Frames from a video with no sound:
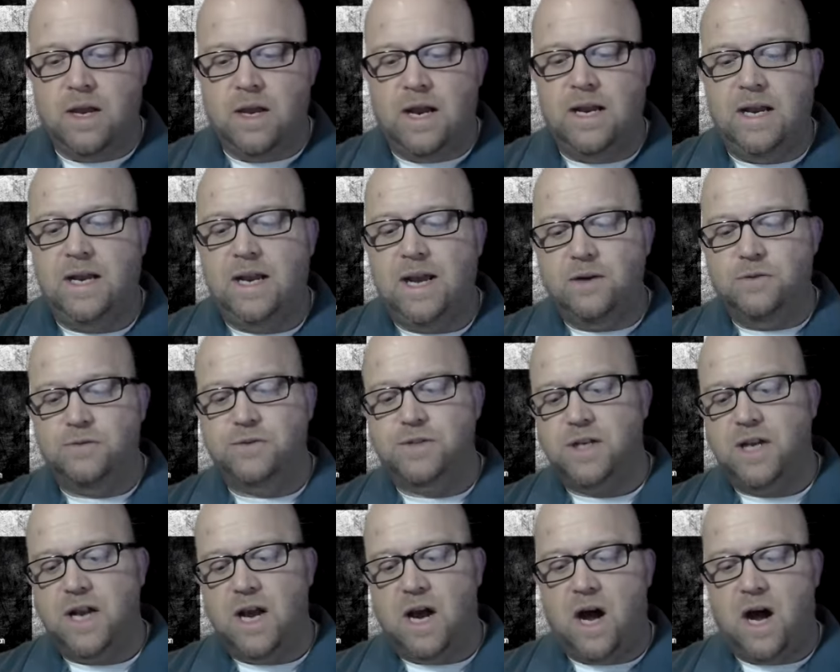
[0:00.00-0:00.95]
And he goes
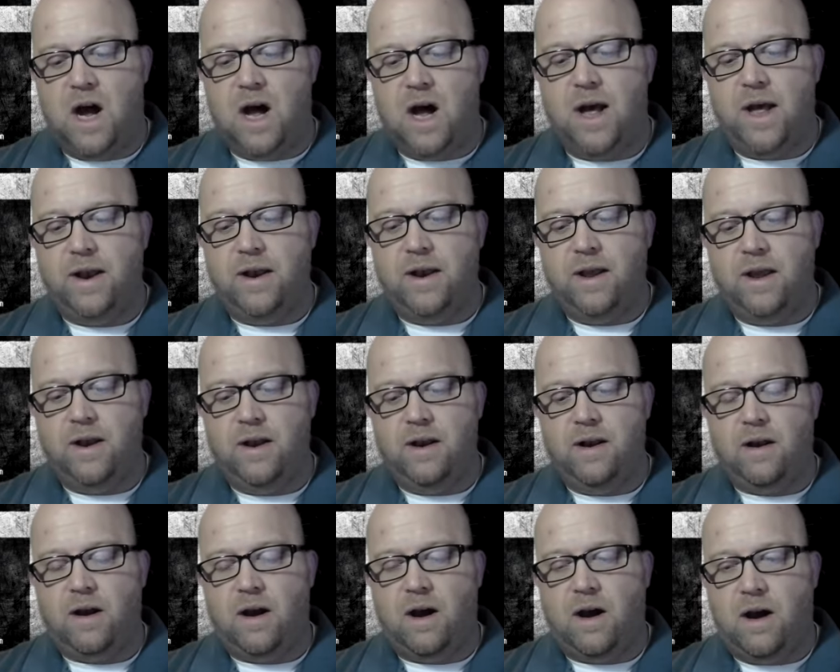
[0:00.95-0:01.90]
to God and
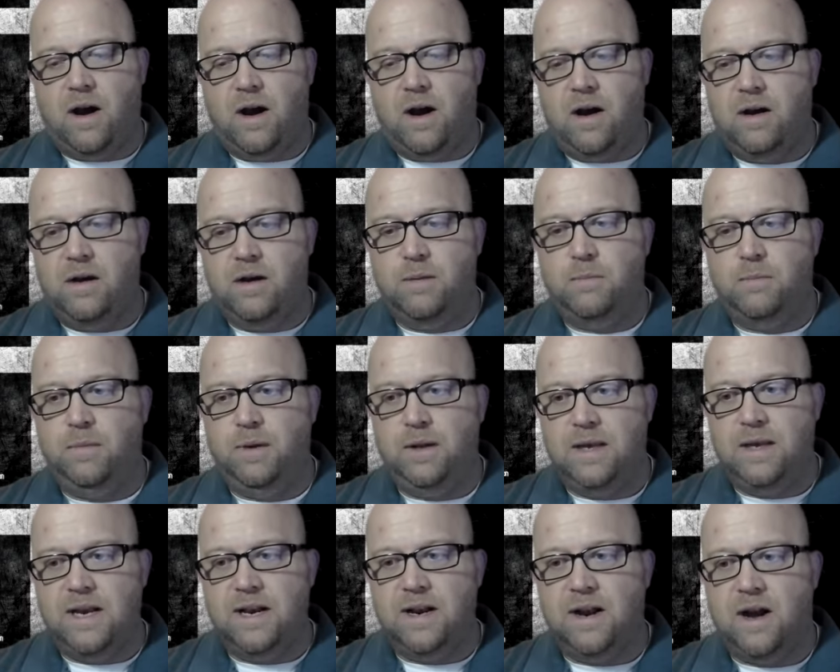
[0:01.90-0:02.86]

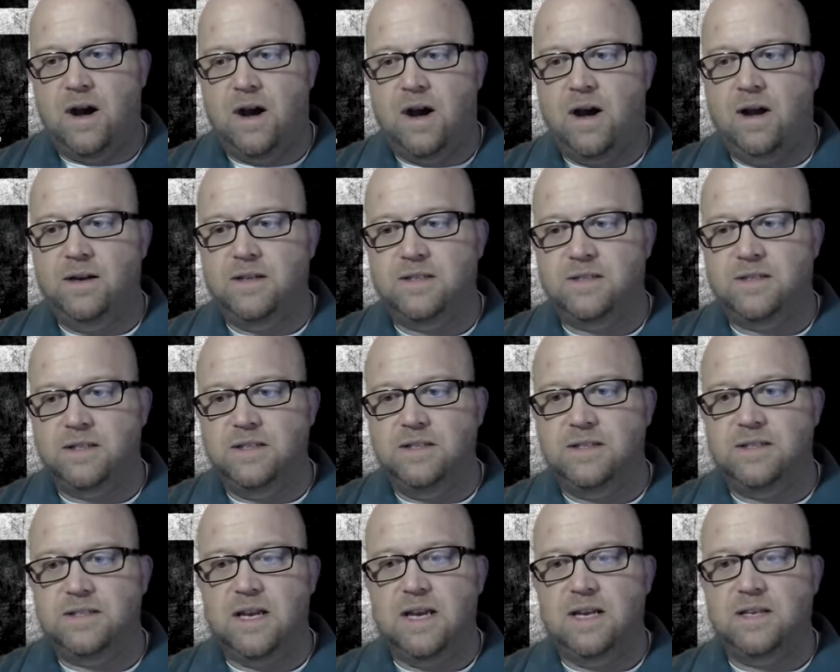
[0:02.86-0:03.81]
humbly and honestly
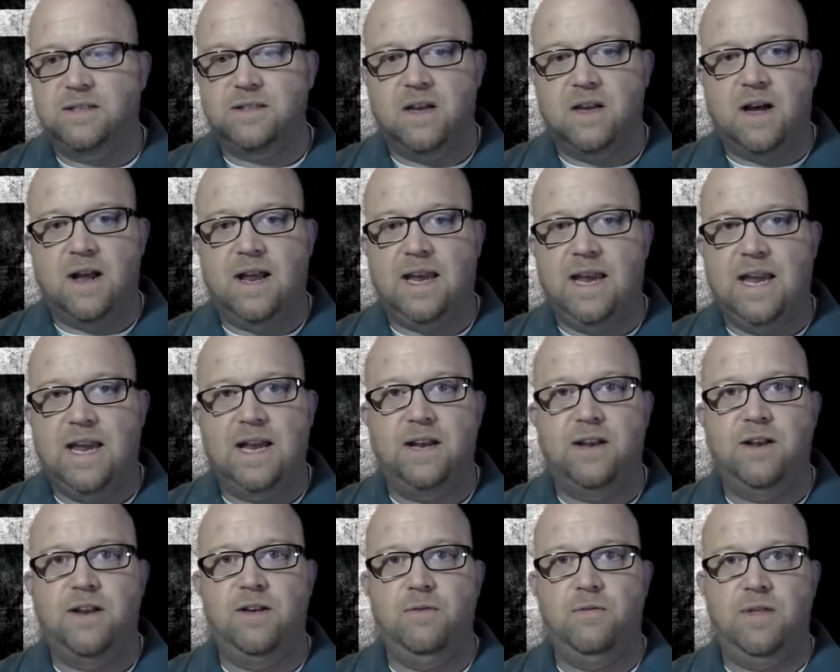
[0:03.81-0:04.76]
says, "God, I
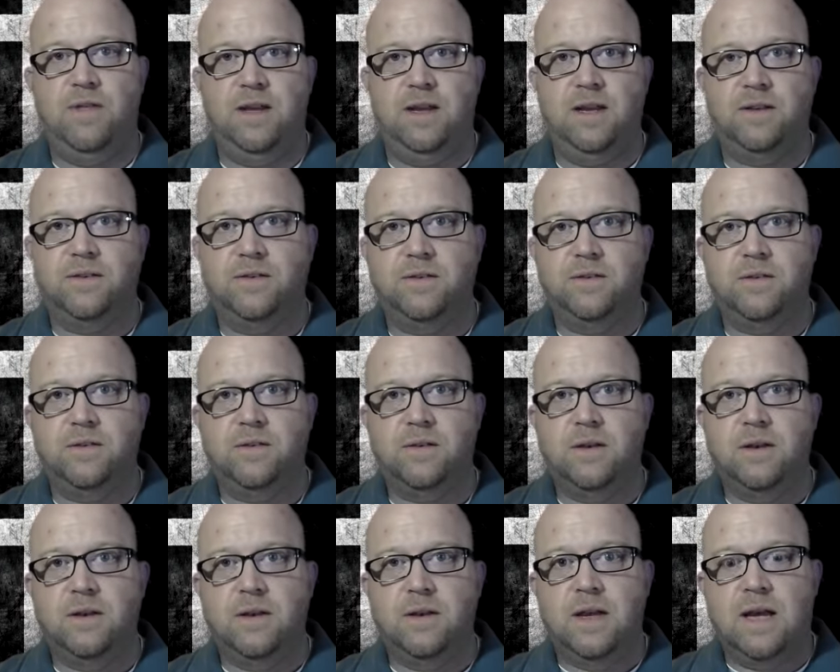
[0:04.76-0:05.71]
can't do this.
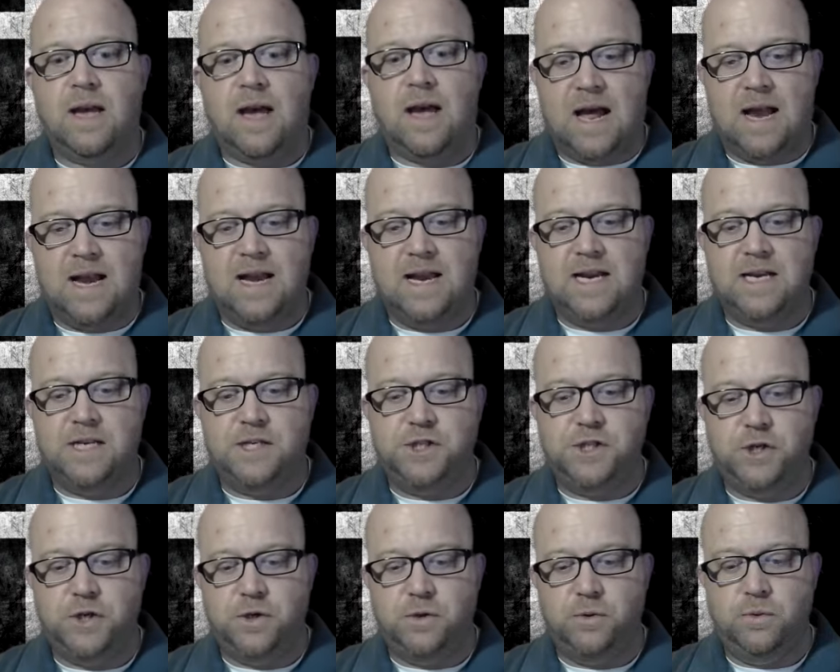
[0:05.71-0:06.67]
I need
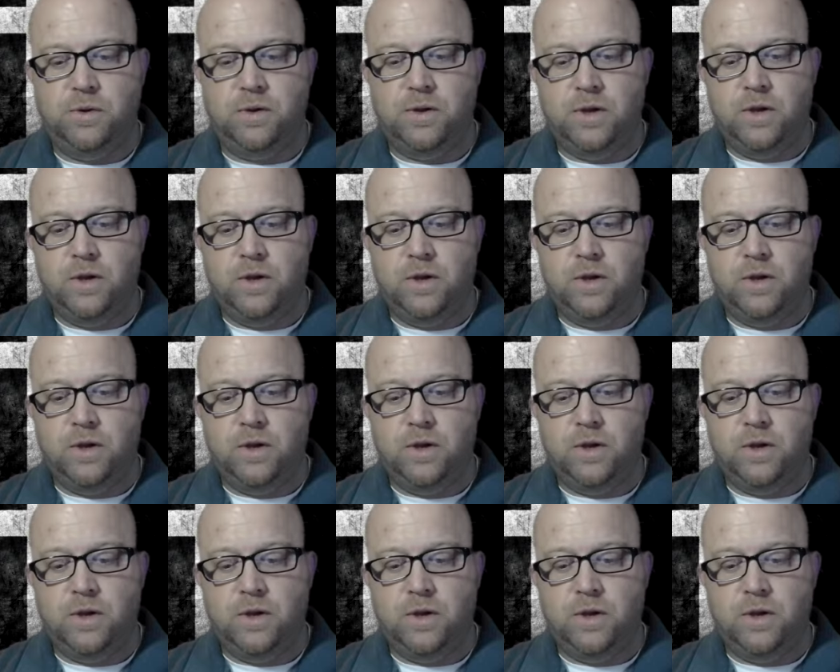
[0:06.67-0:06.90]
you."